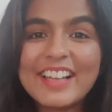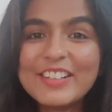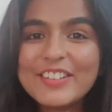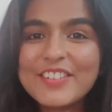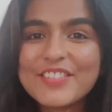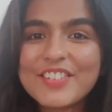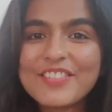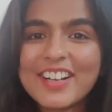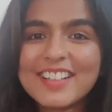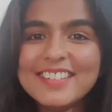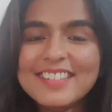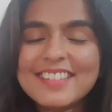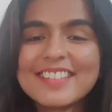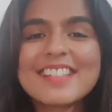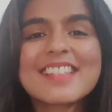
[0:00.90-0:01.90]
Hello everyone,
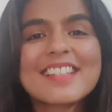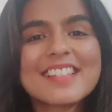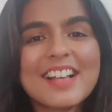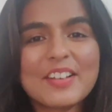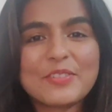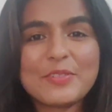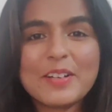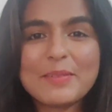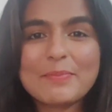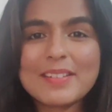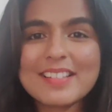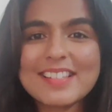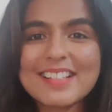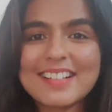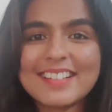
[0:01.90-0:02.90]
this is Aruna
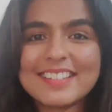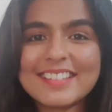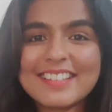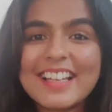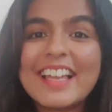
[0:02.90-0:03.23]
Prasad.